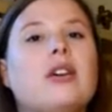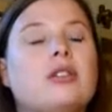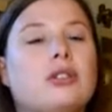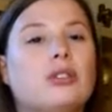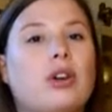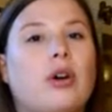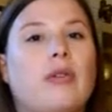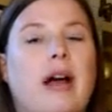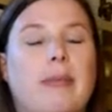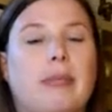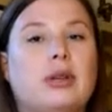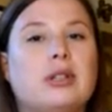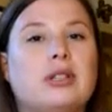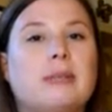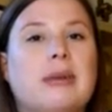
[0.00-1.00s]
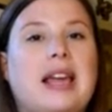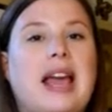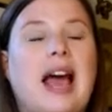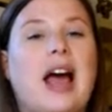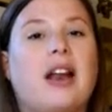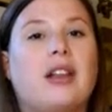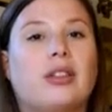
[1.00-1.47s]
so that puts me
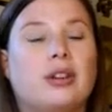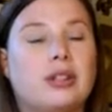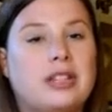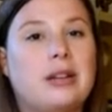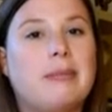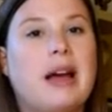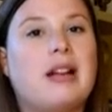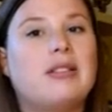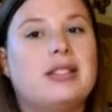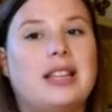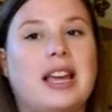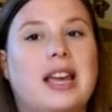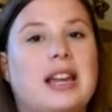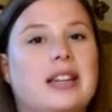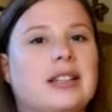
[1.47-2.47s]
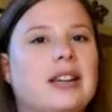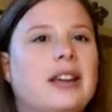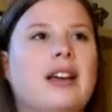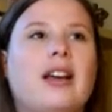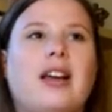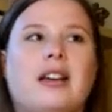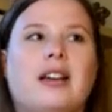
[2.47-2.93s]
at thirteen pounds gained.
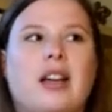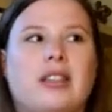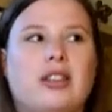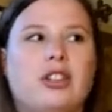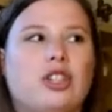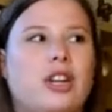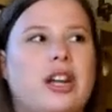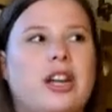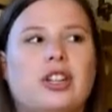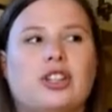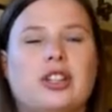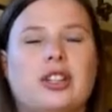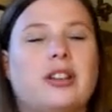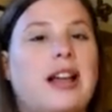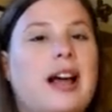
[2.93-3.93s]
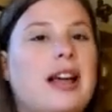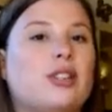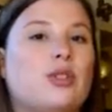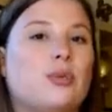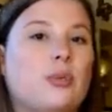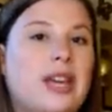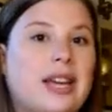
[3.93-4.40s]
Nothing changed in the
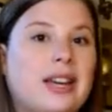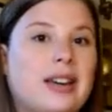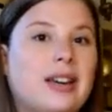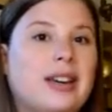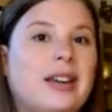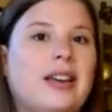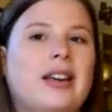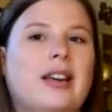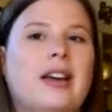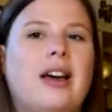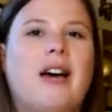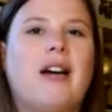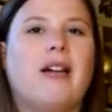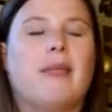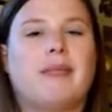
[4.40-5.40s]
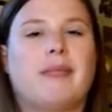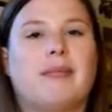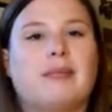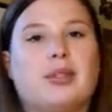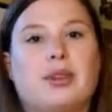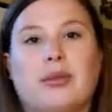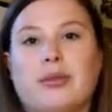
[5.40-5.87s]
last week. Um,
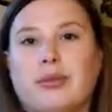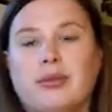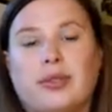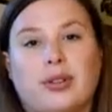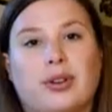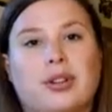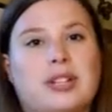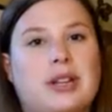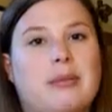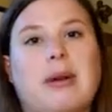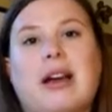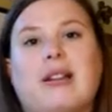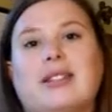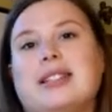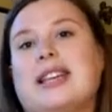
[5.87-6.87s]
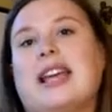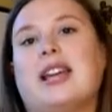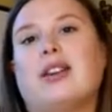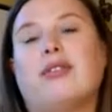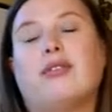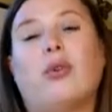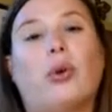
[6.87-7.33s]
so thirteen pounds
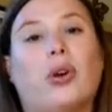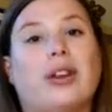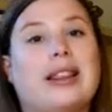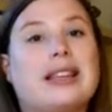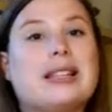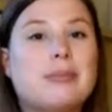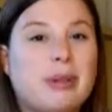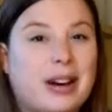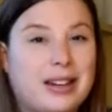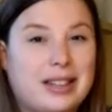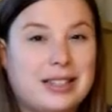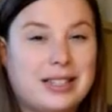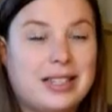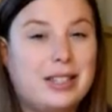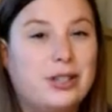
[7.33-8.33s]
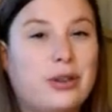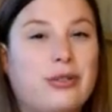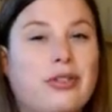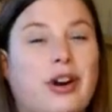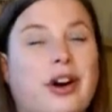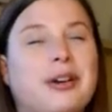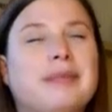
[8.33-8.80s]
gained for this pregnancy so
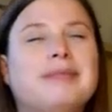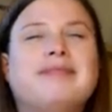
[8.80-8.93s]
far.